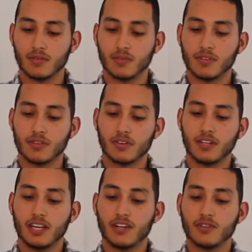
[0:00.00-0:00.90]
With your
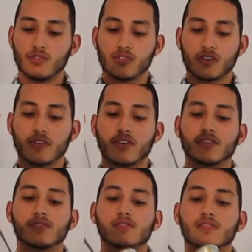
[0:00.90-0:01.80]
ladle, you serve
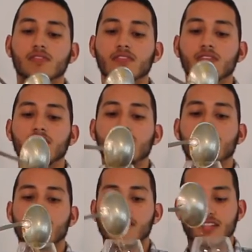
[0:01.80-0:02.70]
it
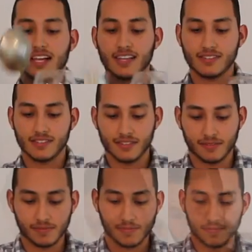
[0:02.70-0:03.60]
in a nice glass,
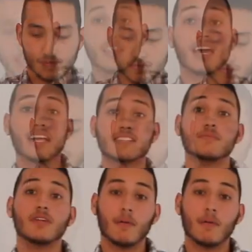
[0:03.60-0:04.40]
and some